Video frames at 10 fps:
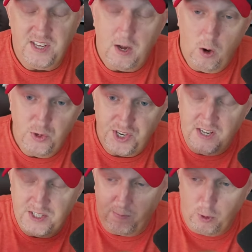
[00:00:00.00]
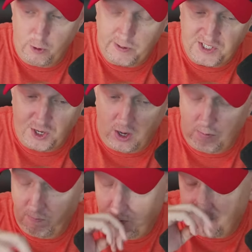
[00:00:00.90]
Osha ends up murdering Sol.
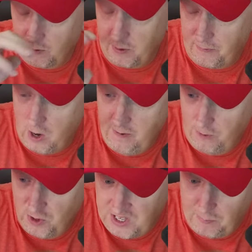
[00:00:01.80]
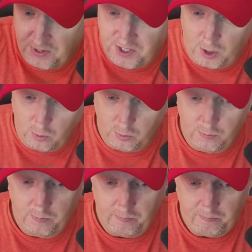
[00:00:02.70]
But from the very first episode
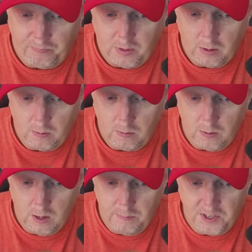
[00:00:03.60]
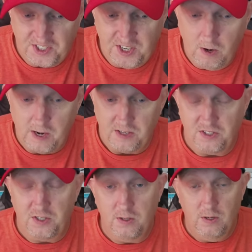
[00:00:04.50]
of this series,